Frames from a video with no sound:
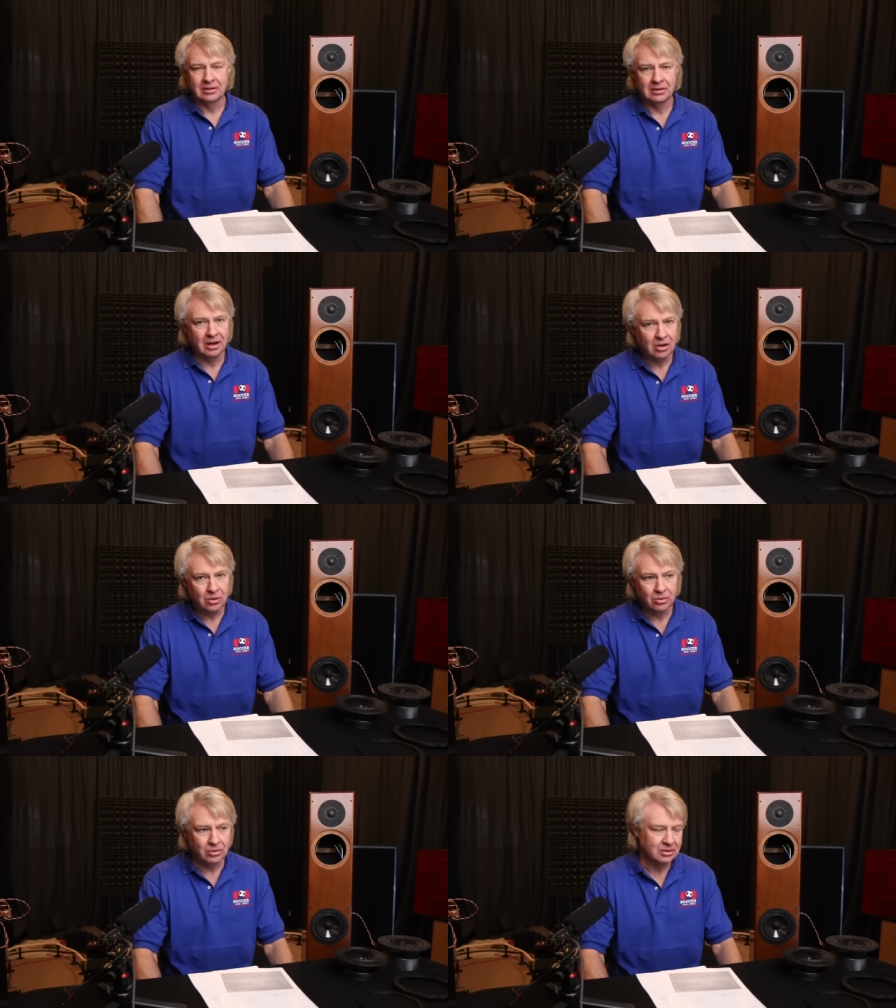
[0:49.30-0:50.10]

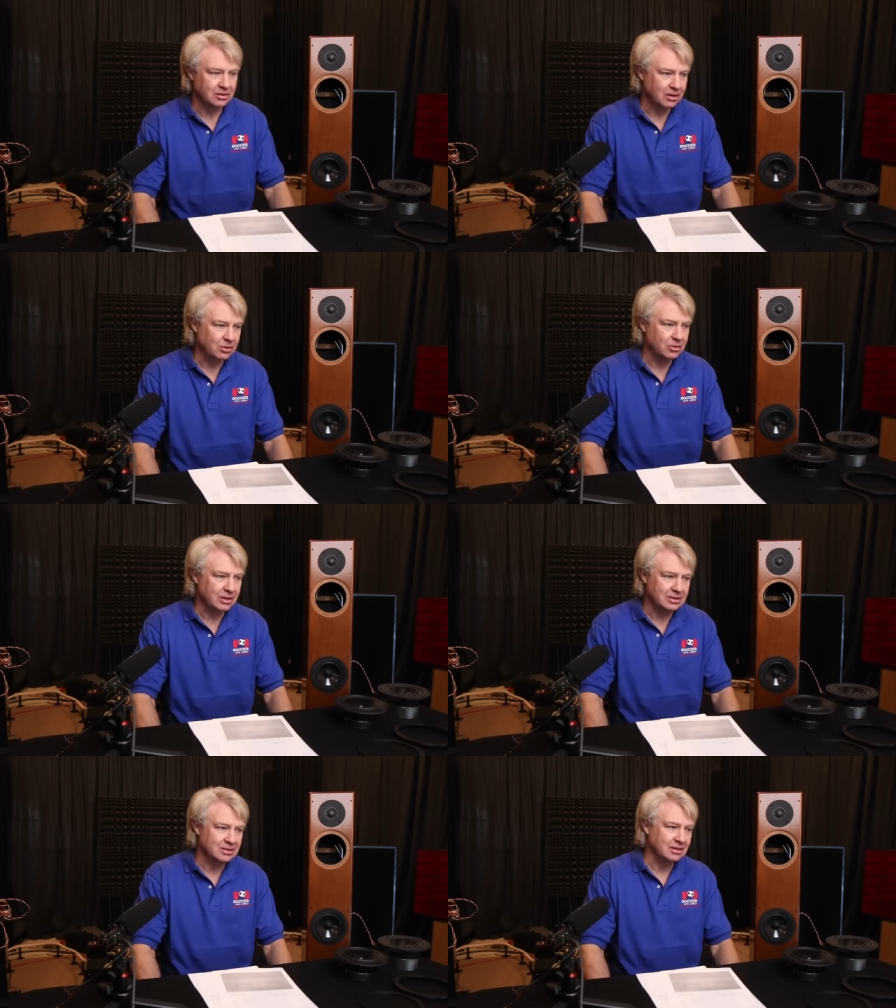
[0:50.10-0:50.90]
No, no,
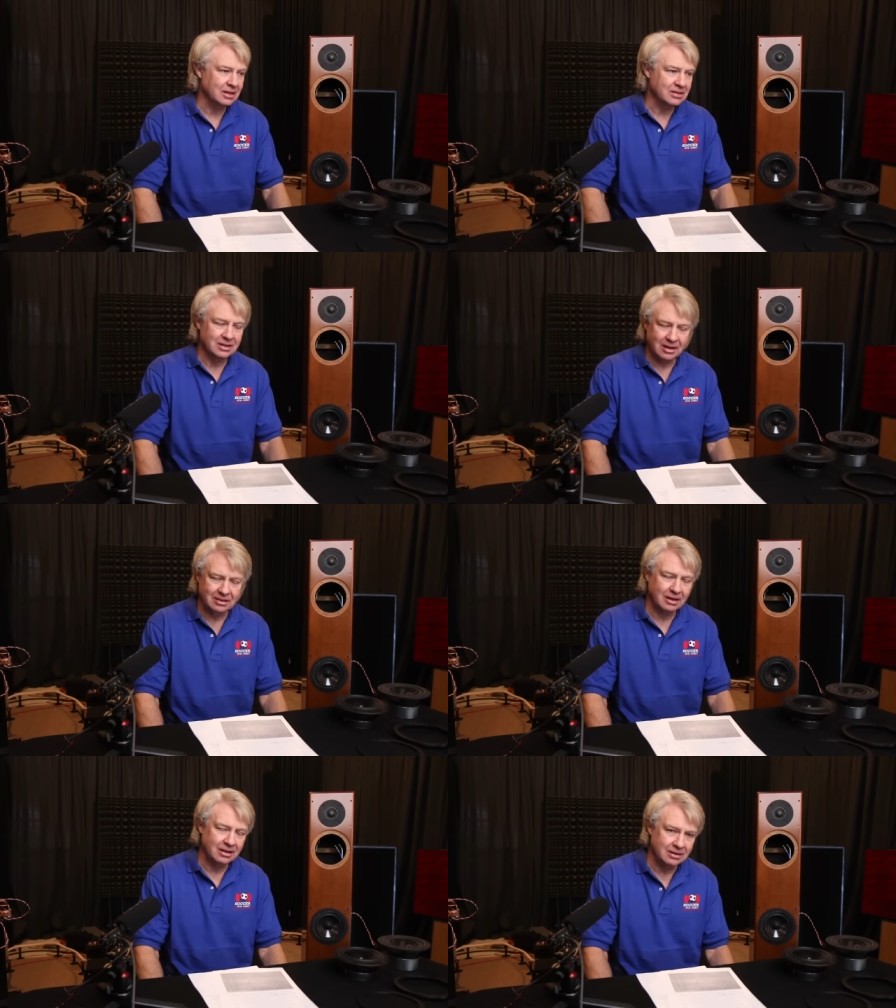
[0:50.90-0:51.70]
it's it's
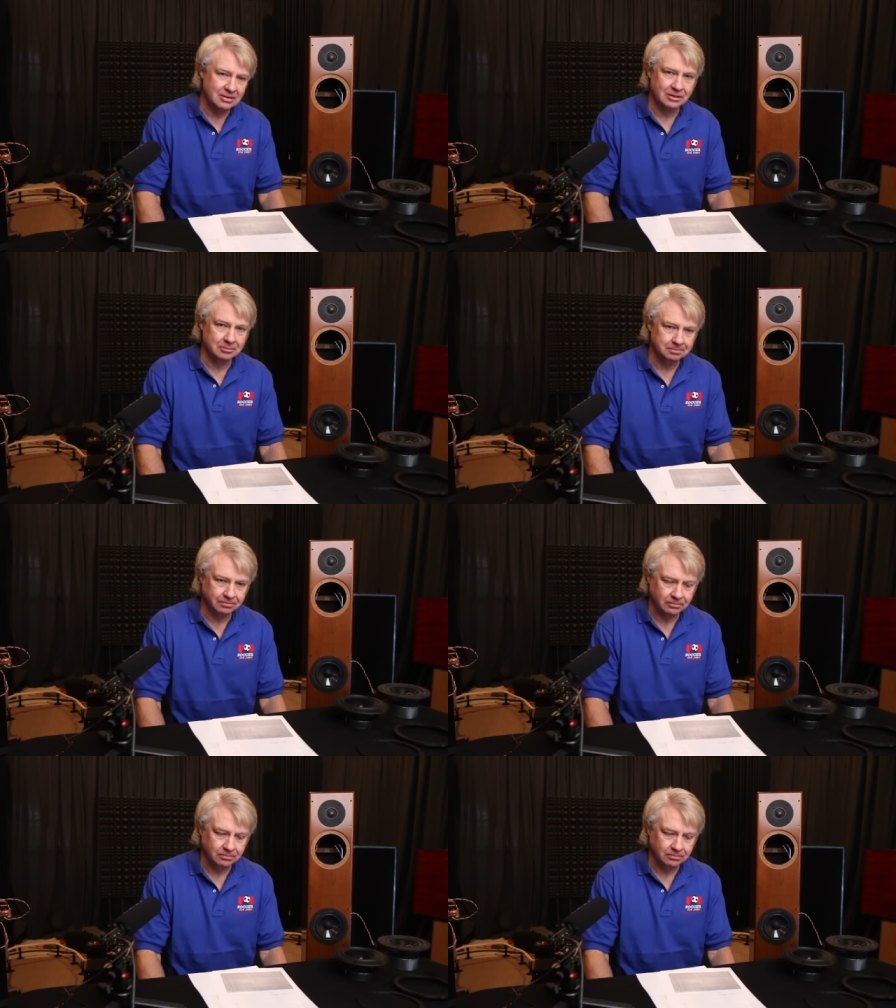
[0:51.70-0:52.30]
not that easy.